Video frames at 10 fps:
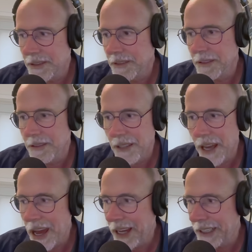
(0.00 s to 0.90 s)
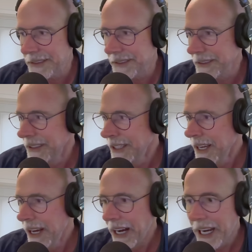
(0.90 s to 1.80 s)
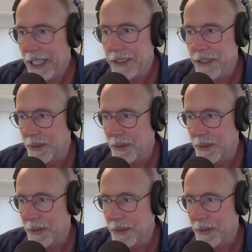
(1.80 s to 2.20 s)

and snacks. And I just